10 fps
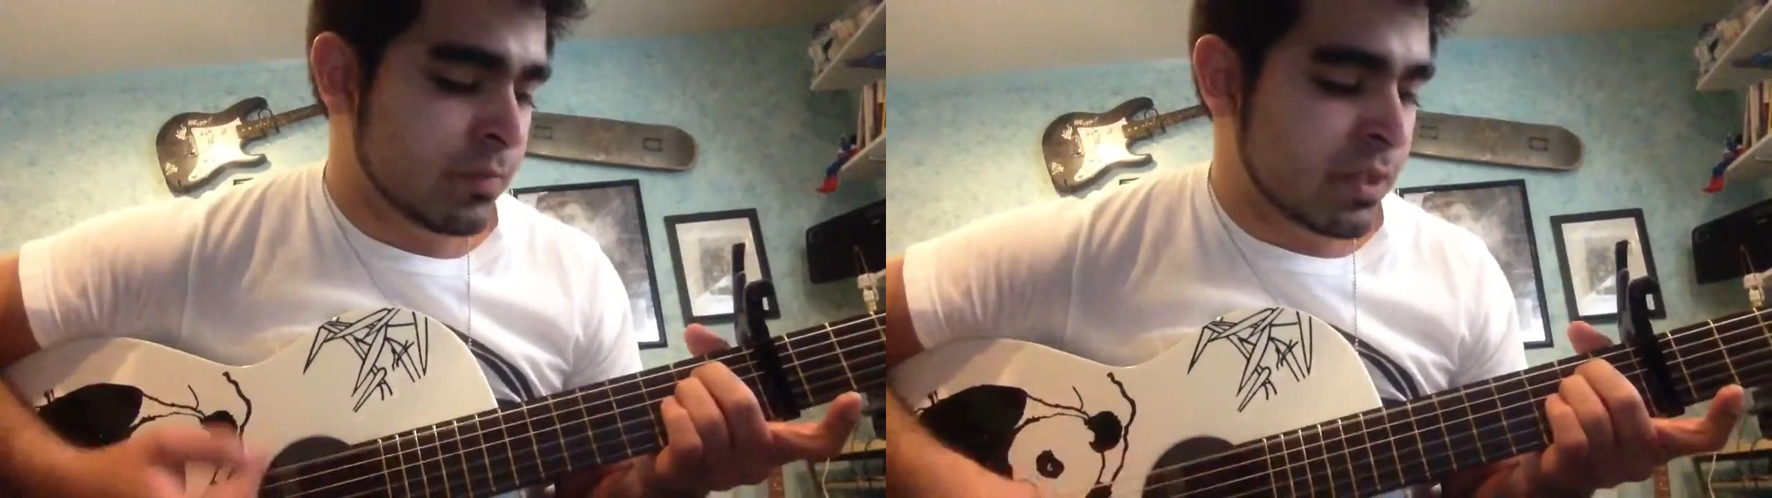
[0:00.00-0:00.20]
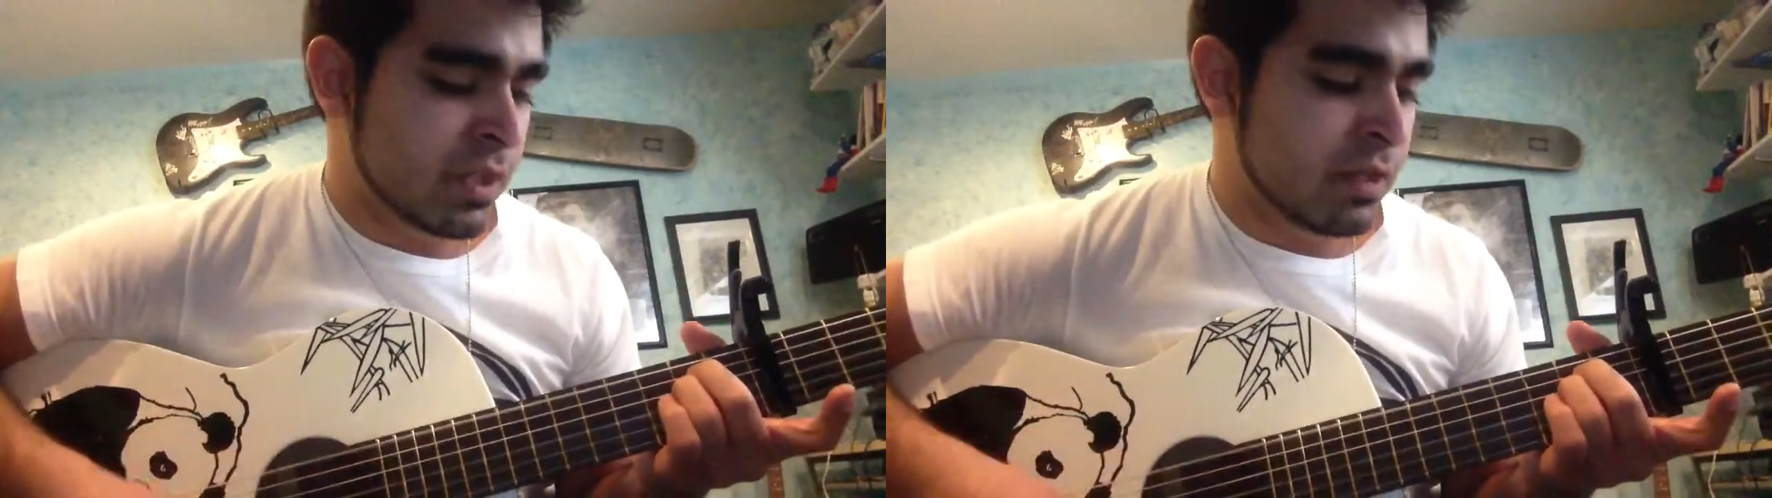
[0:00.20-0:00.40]

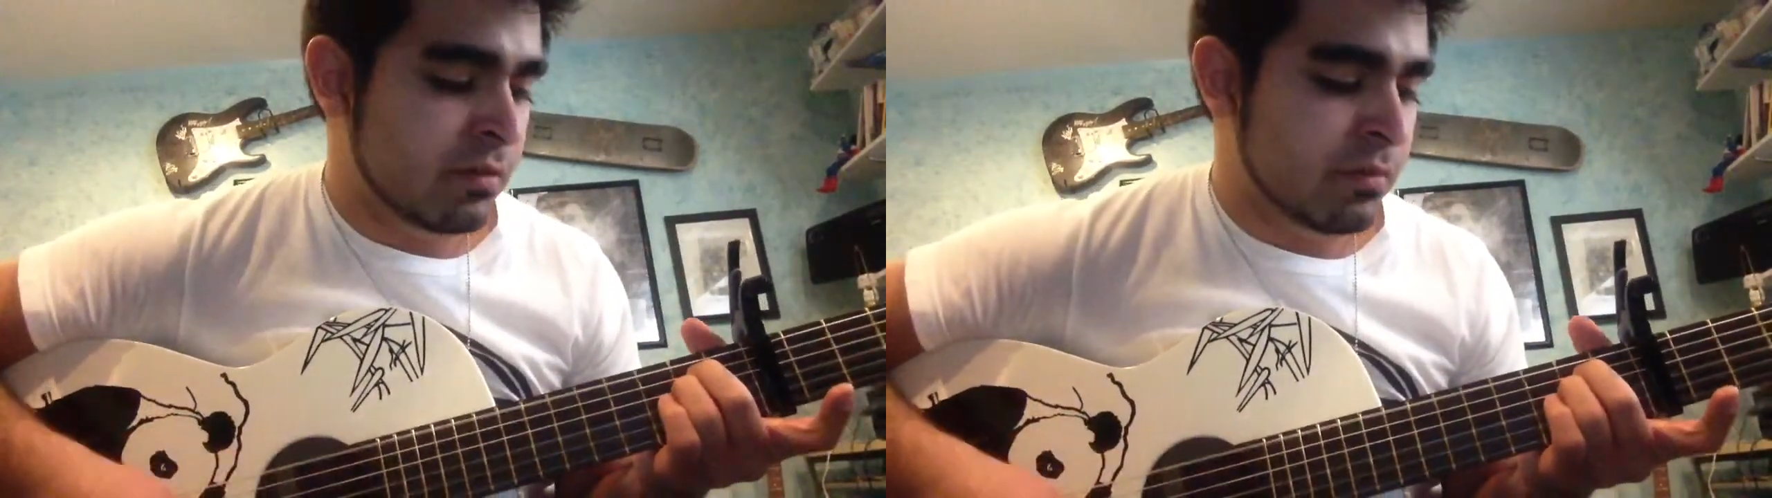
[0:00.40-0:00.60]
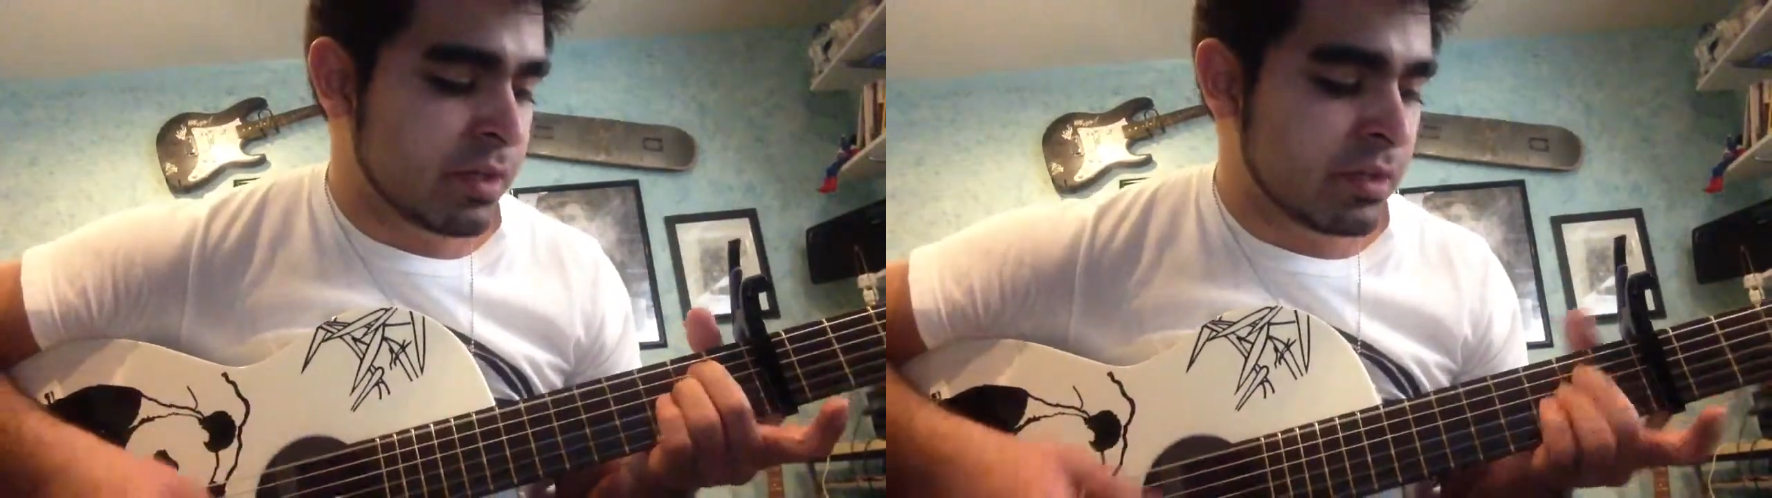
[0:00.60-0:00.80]
the E
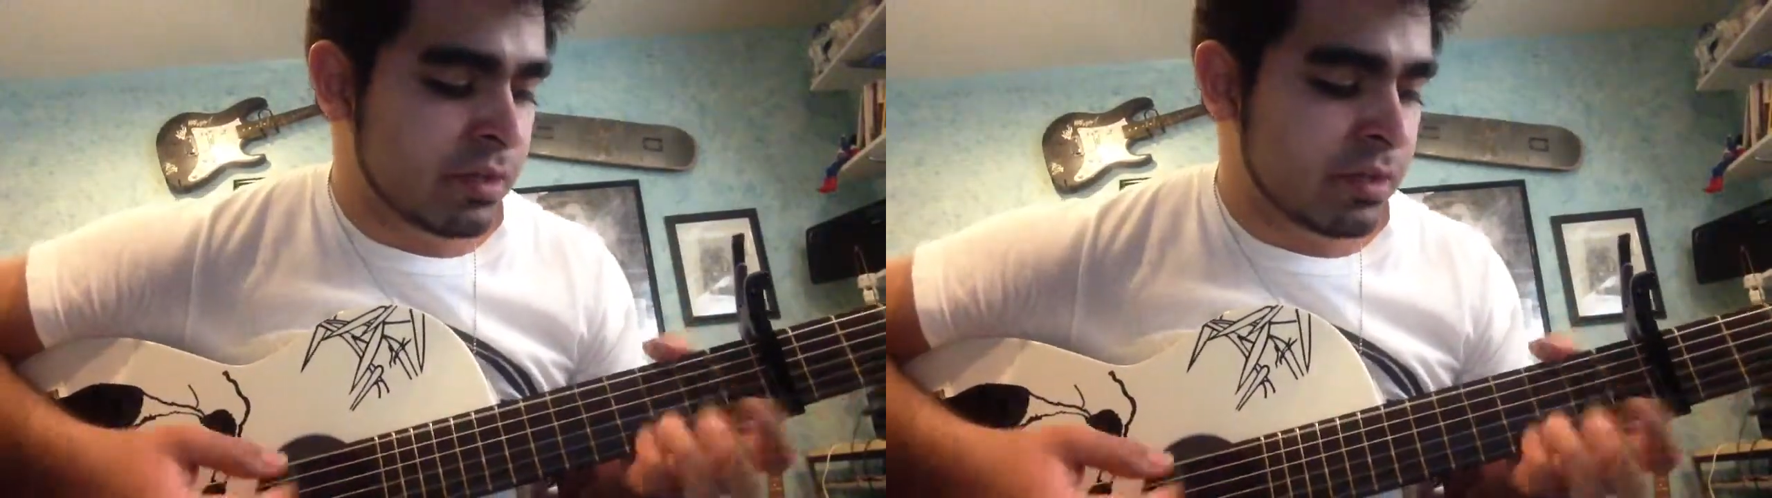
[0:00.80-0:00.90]
minor,